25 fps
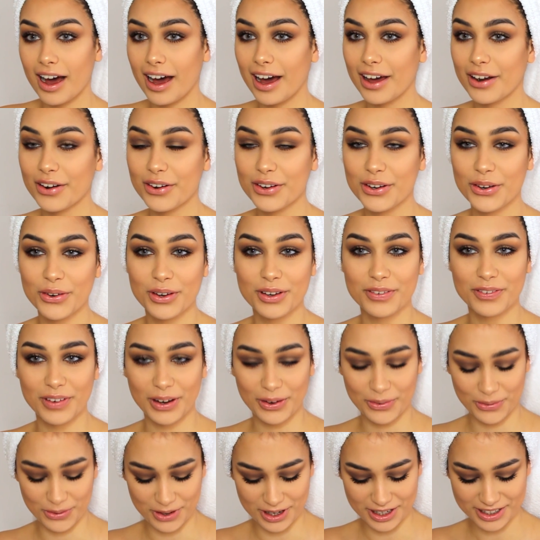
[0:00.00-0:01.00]
I don't know if
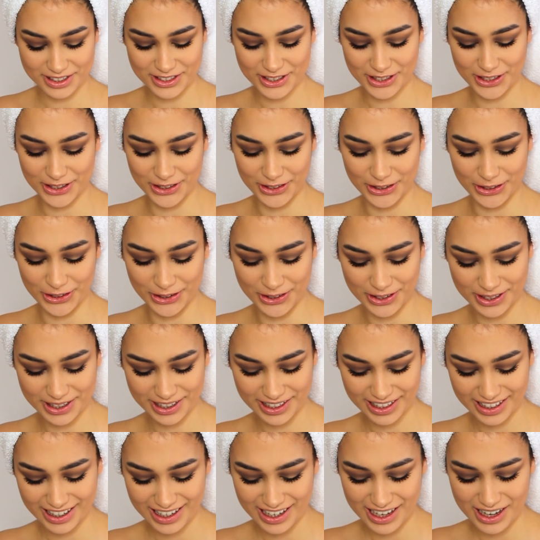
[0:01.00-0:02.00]
I want to
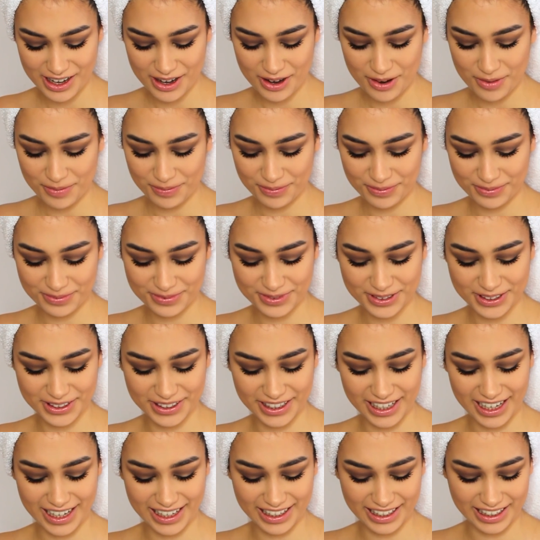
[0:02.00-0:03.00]

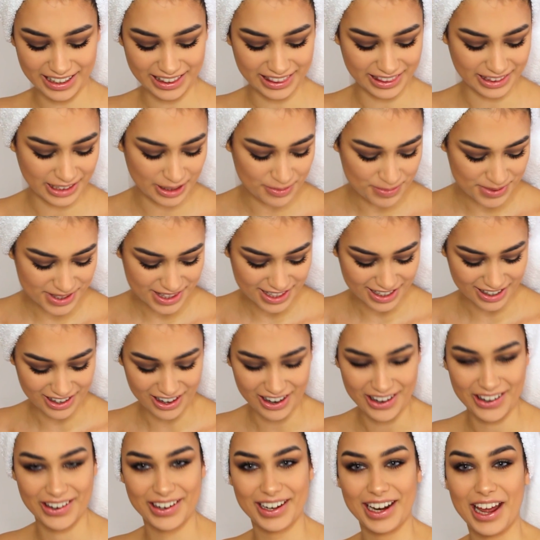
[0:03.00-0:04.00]
put any lipstick
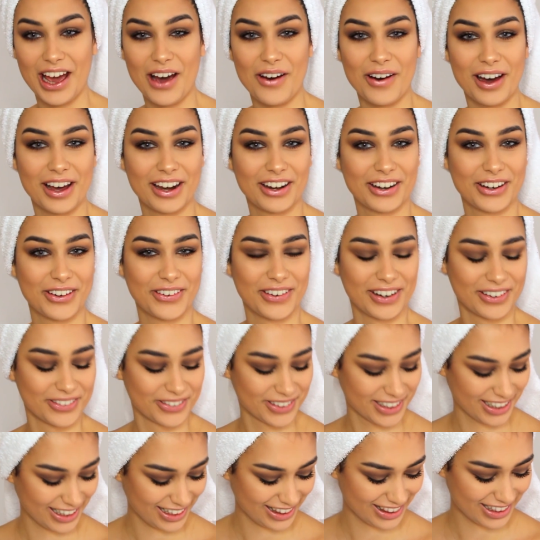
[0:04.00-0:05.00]
on now. I don't know, I
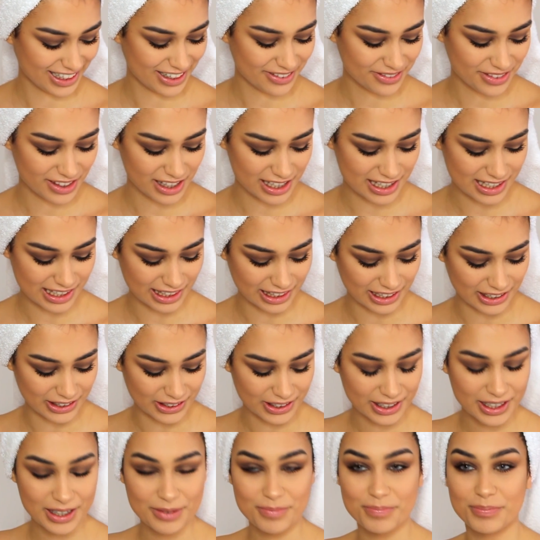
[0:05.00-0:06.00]
really love this
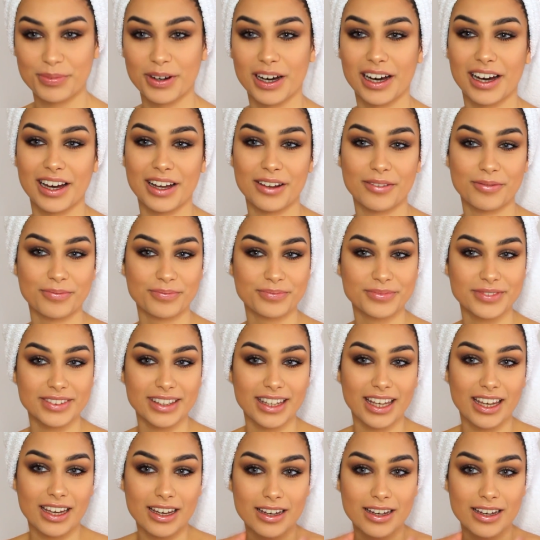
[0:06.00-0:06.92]
look, but